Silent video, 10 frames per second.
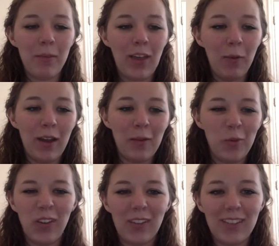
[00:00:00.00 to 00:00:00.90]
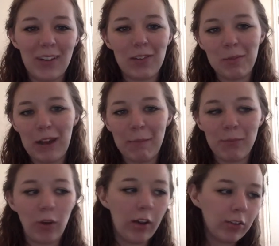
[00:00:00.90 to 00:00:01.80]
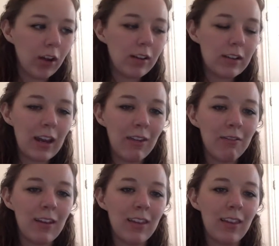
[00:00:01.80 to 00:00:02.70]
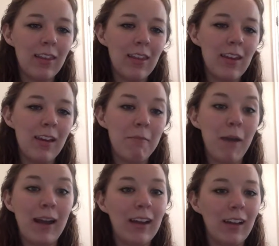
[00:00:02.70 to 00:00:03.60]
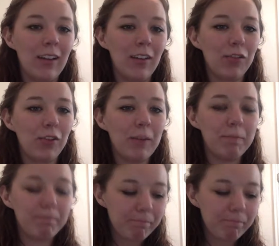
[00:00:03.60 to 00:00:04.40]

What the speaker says: That way we'll save some time. So I'll start today with the mining industry.